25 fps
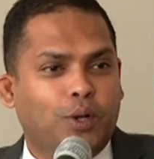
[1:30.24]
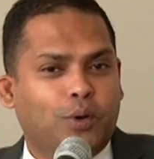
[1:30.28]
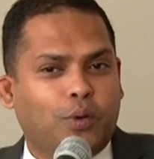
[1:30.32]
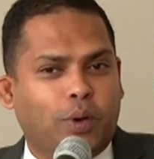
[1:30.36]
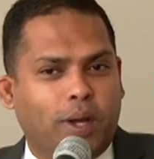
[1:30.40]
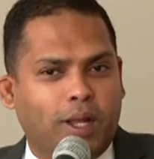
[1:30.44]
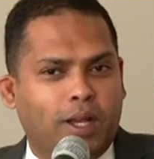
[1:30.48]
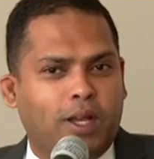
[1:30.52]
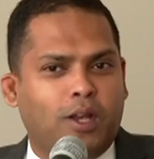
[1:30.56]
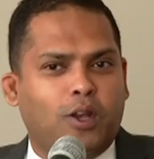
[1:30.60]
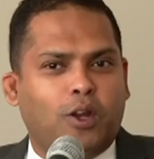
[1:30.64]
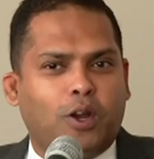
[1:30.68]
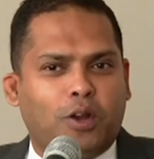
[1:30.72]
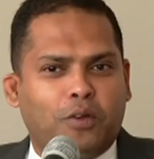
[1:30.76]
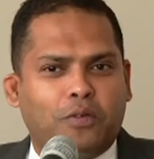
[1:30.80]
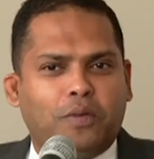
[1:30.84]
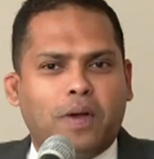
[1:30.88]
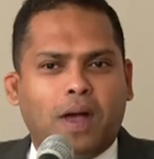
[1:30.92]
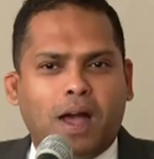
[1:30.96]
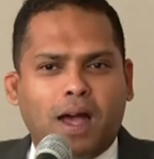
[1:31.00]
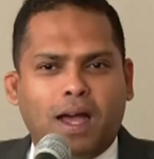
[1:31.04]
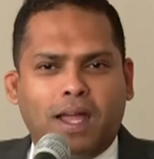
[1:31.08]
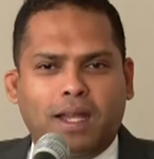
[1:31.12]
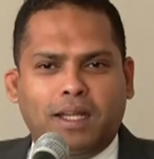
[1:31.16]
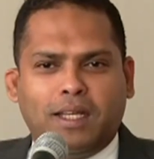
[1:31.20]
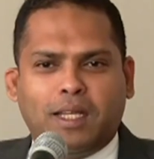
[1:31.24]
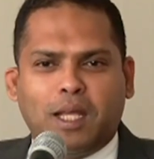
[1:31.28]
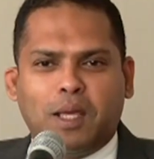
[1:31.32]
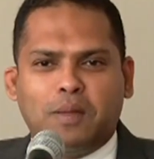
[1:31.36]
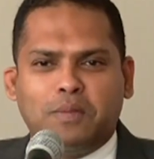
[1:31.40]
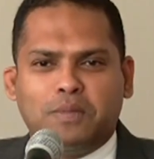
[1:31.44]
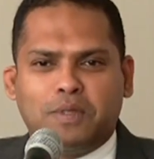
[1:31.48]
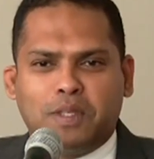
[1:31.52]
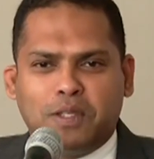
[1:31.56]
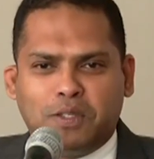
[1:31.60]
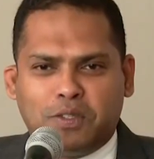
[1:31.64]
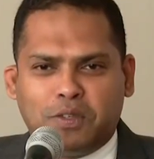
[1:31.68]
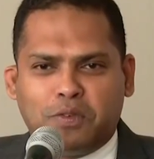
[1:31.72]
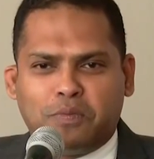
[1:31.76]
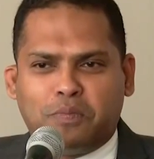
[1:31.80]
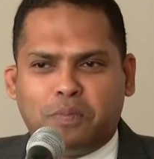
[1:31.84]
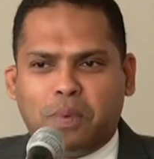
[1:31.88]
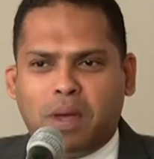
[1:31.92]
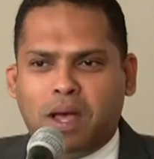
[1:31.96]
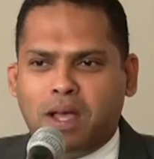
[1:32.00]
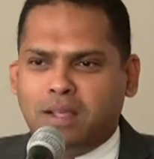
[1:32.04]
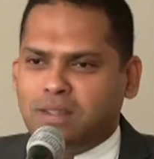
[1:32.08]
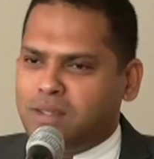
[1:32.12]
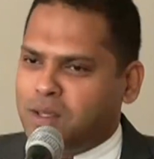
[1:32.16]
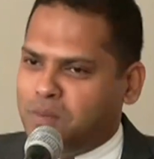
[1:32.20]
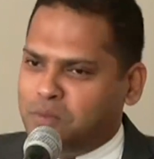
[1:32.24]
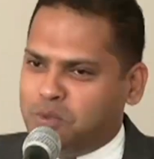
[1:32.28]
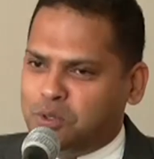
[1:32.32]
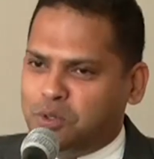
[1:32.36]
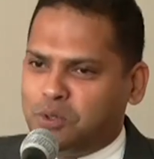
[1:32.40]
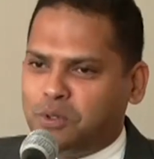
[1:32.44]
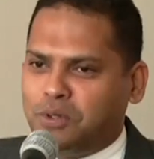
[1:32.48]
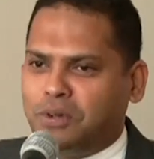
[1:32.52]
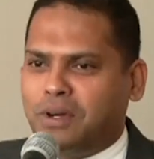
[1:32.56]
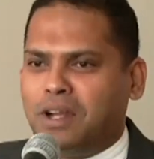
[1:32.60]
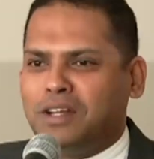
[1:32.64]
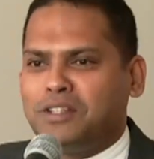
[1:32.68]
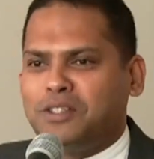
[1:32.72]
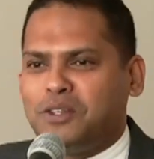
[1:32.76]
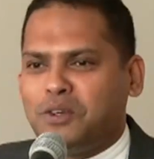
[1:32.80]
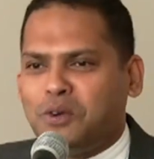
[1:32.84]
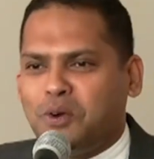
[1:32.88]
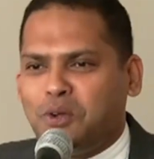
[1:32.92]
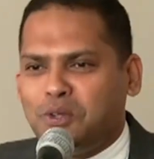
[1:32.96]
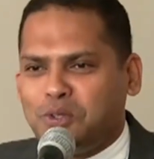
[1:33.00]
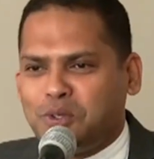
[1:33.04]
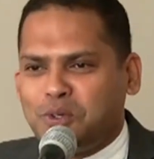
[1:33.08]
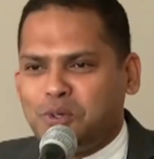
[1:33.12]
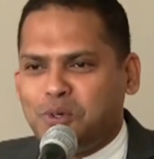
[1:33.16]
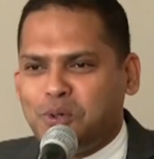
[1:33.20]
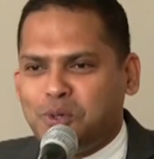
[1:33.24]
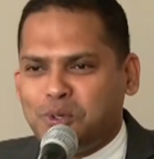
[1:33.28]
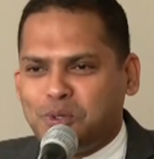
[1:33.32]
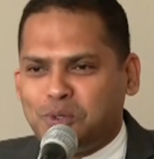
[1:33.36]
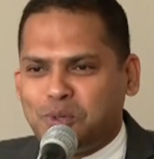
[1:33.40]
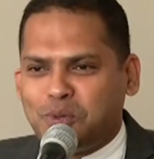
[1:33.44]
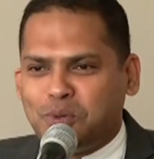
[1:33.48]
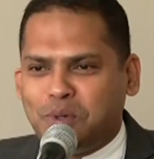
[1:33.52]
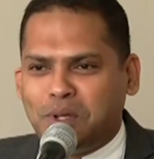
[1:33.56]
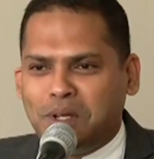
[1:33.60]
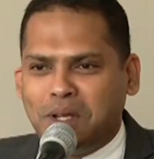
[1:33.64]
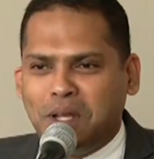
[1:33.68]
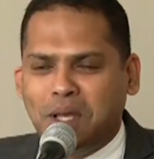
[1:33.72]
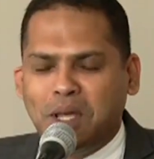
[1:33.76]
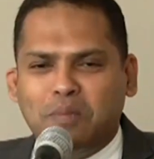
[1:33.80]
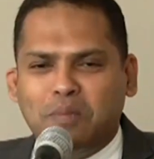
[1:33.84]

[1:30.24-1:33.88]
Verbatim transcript: quite a lot of a hard time since our past. I'm sure Russia also goes through it.